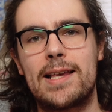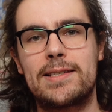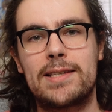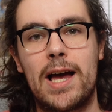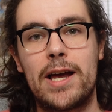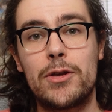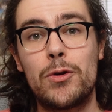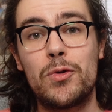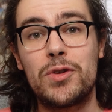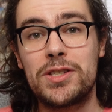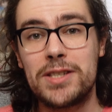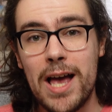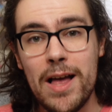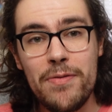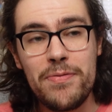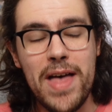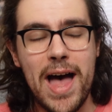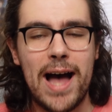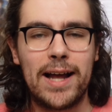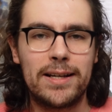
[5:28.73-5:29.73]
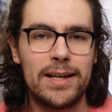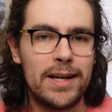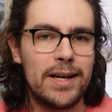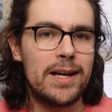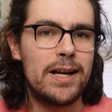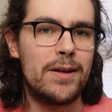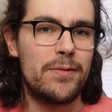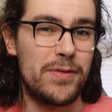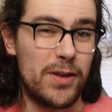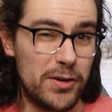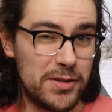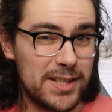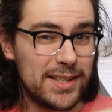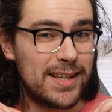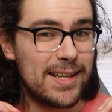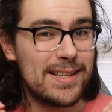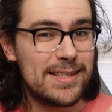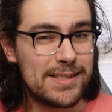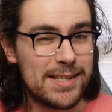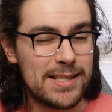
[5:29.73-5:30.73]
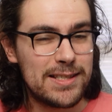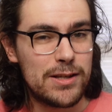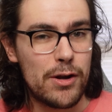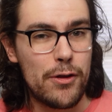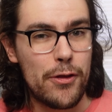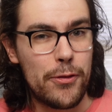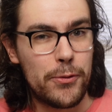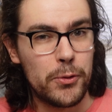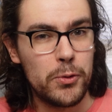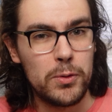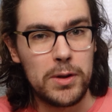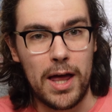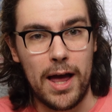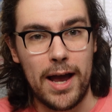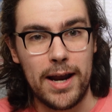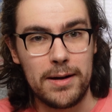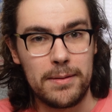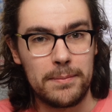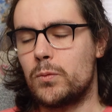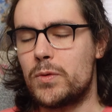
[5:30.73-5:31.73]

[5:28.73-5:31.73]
SIU said that, there's a consistent through line.